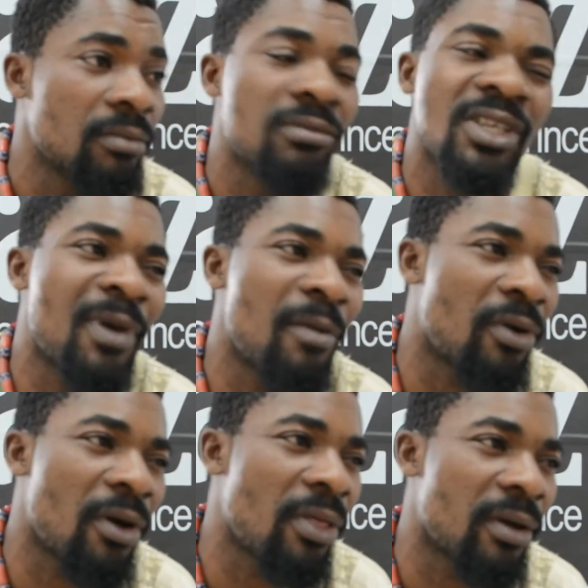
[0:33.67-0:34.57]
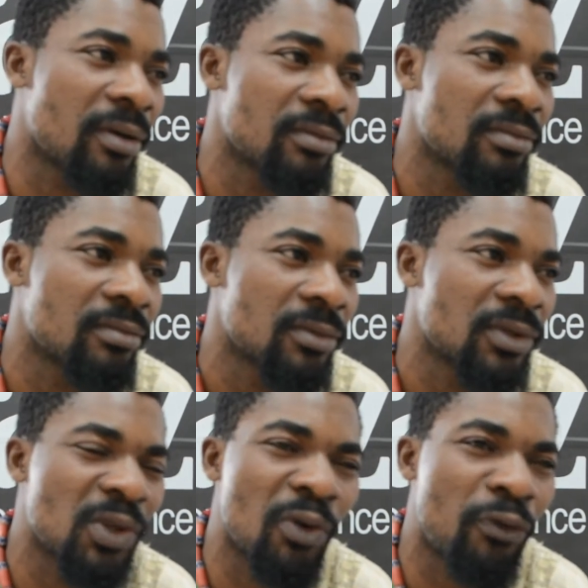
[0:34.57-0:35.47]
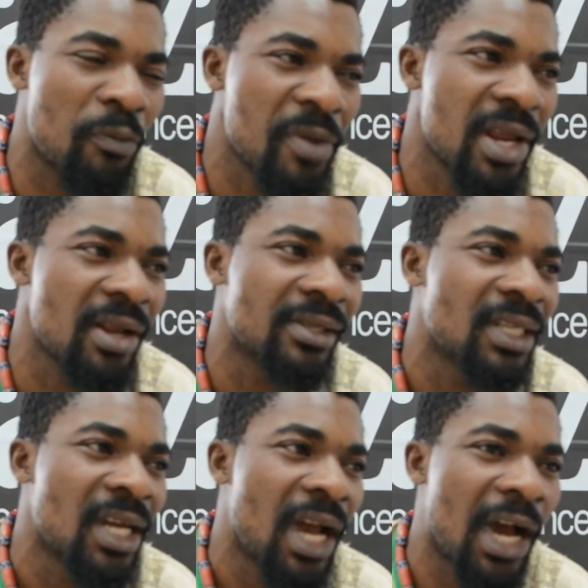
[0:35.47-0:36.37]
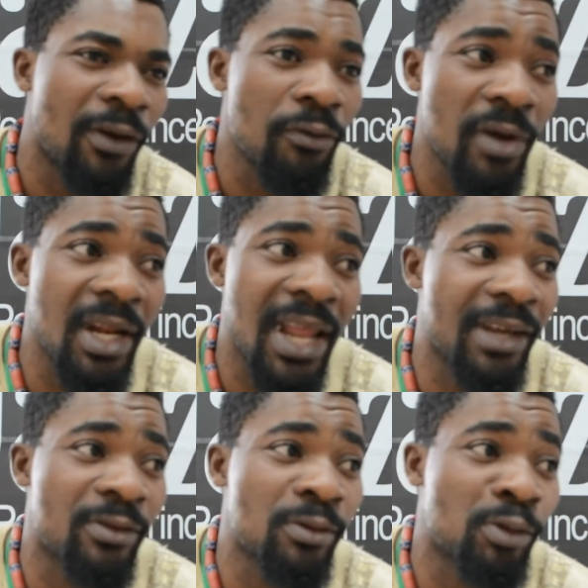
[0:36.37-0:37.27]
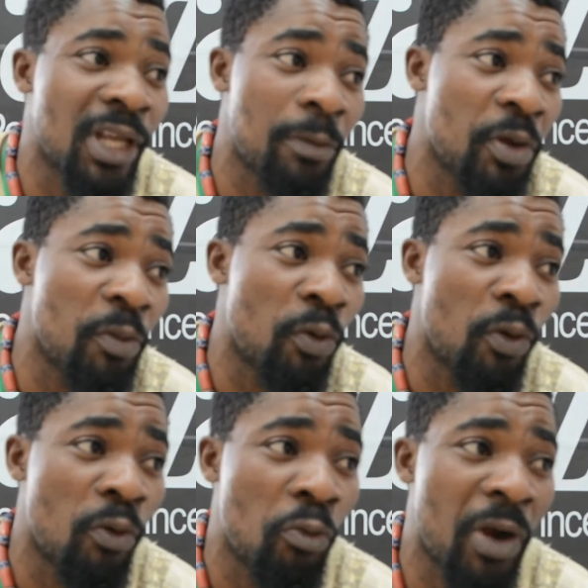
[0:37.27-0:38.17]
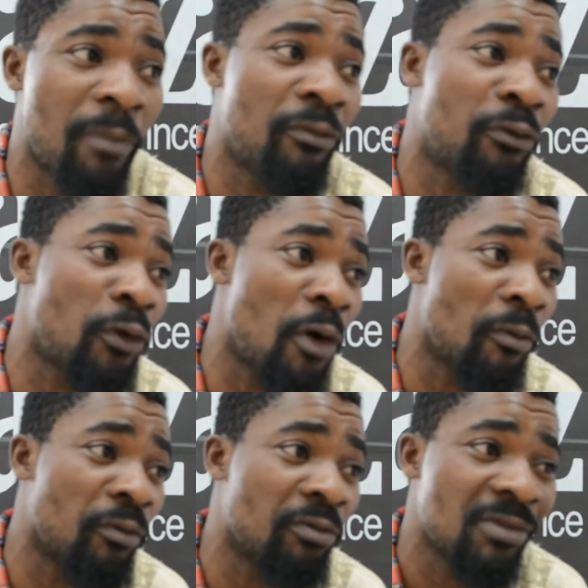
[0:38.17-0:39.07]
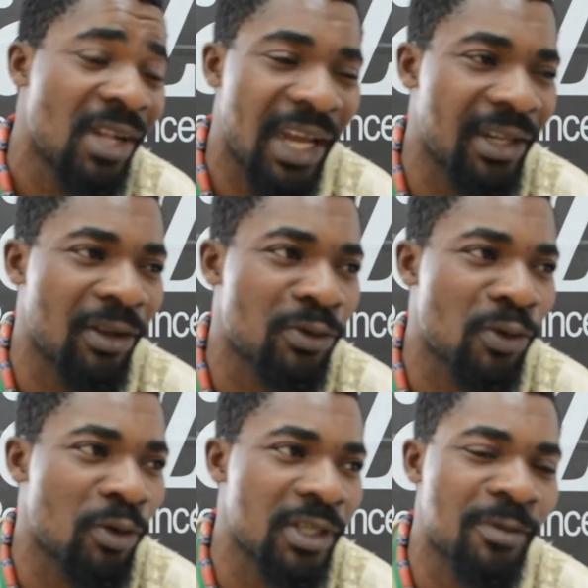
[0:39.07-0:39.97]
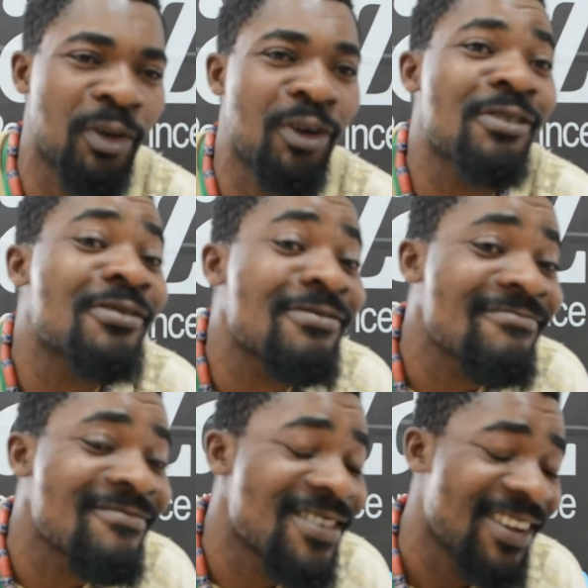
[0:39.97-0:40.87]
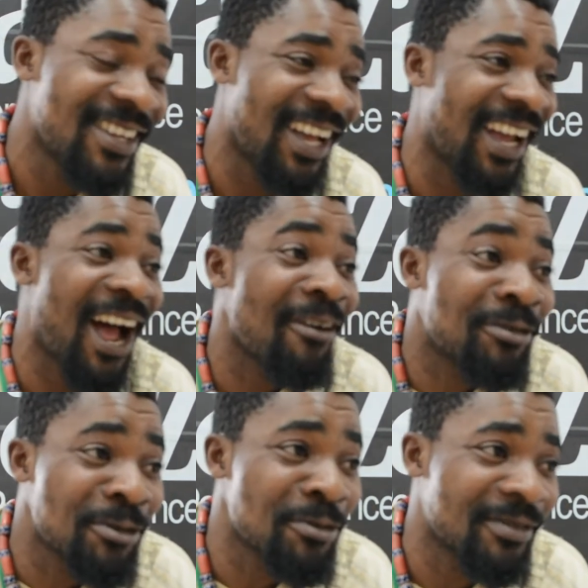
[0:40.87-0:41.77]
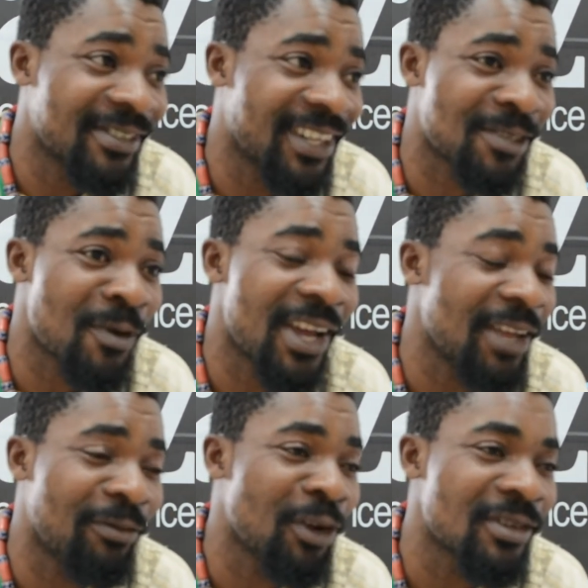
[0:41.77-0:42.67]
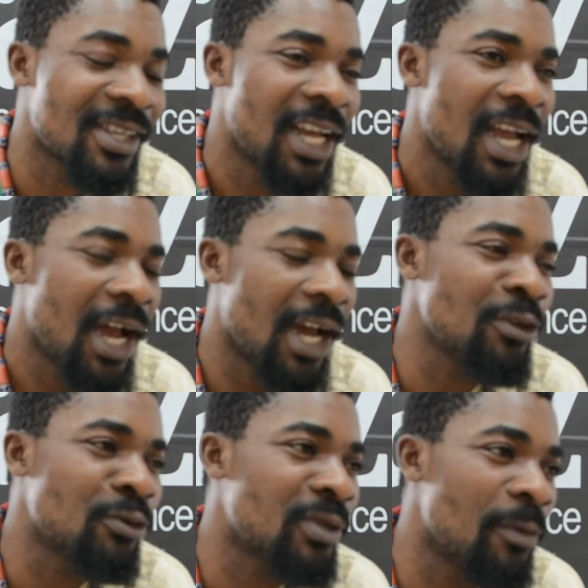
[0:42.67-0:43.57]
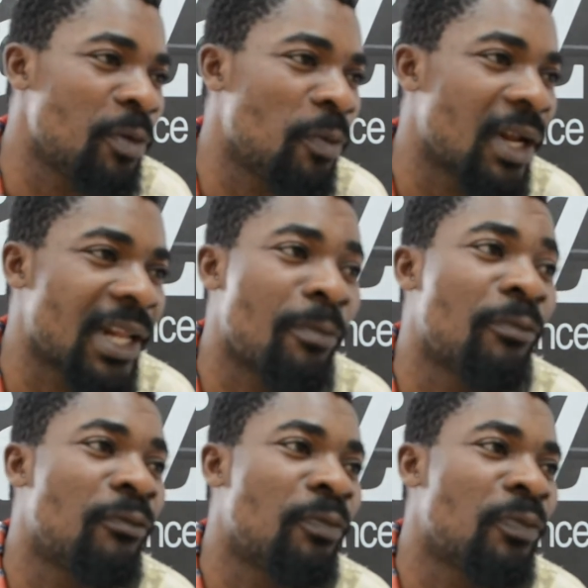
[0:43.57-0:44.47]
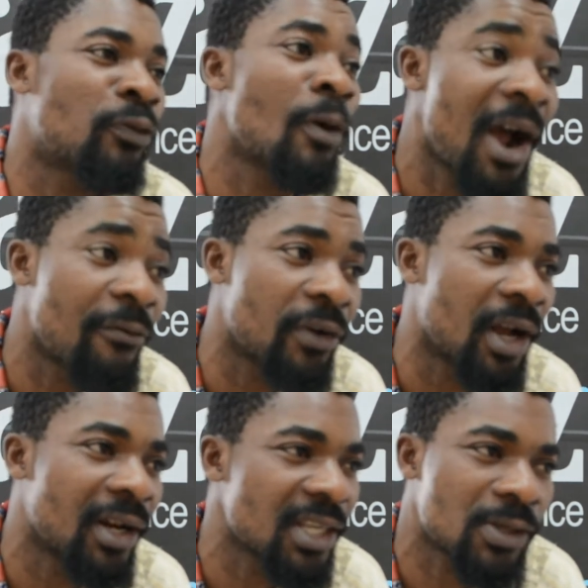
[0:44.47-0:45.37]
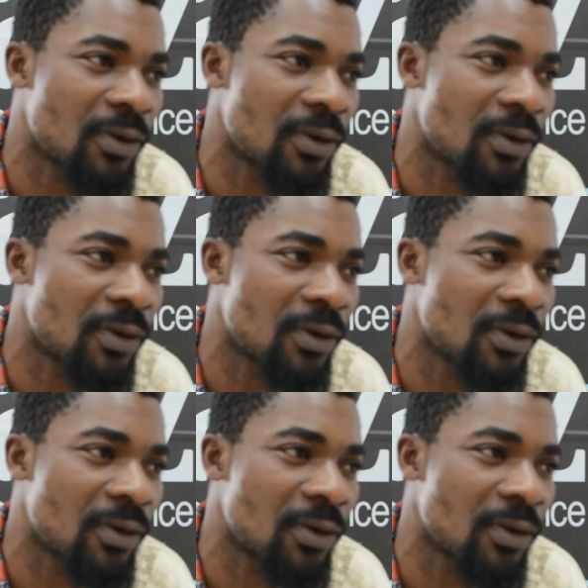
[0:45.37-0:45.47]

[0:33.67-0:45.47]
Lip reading: is my brother. So for me, I don't really like to tell people where I'm from, and also it's because I have to. That's why, if not, I used to tell people that I'm from Africa, that's all.